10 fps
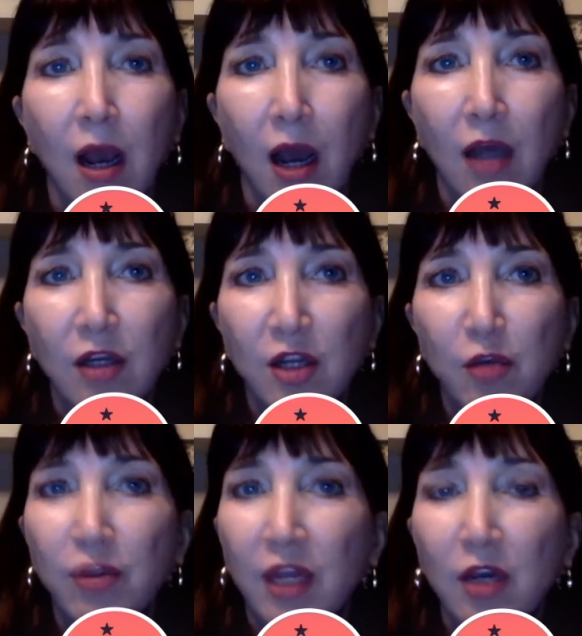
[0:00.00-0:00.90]
Do you
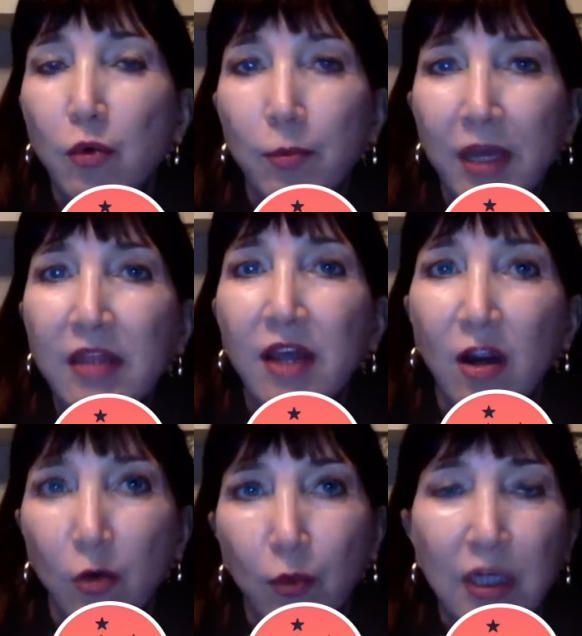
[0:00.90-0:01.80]
think it will be
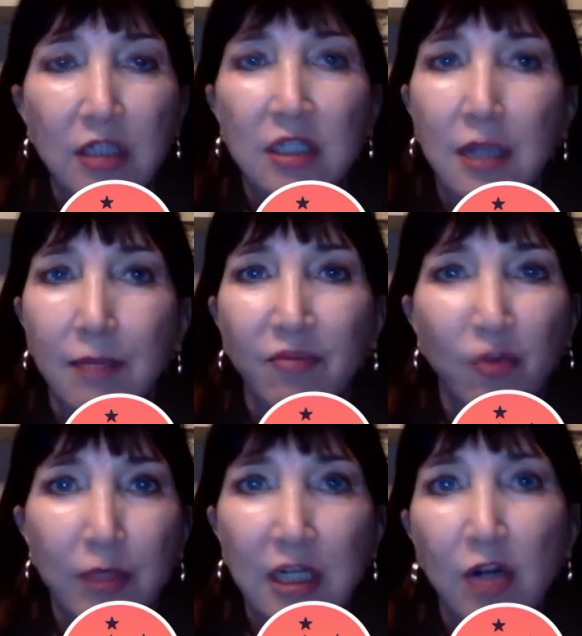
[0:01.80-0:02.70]
there when it's time for
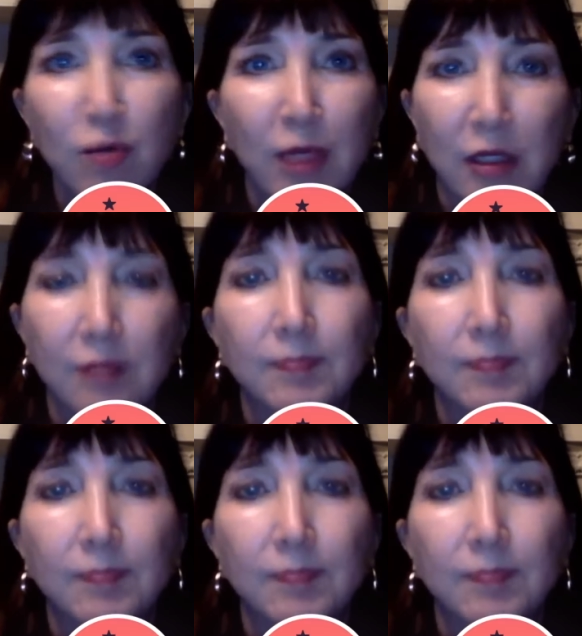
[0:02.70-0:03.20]
retirement?